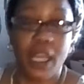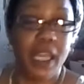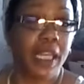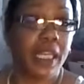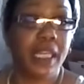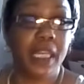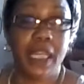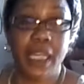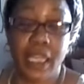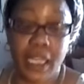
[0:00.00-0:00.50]

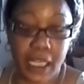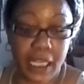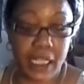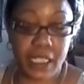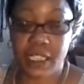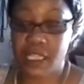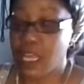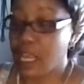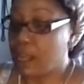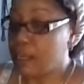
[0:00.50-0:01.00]

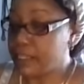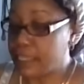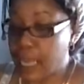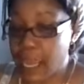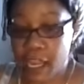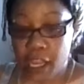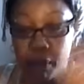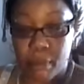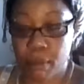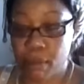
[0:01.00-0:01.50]
Kids,
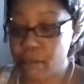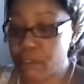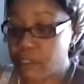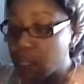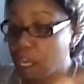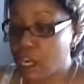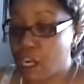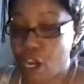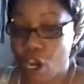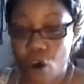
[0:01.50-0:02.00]
neighbors,
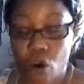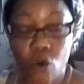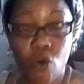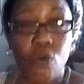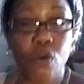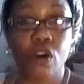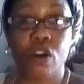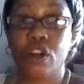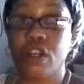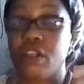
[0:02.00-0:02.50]

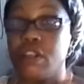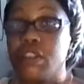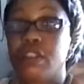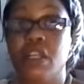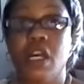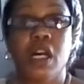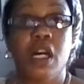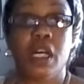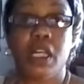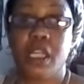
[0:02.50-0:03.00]
co-workers,
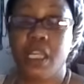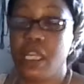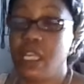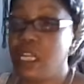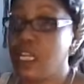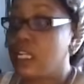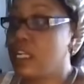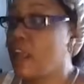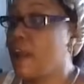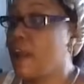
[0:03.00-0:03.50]
again,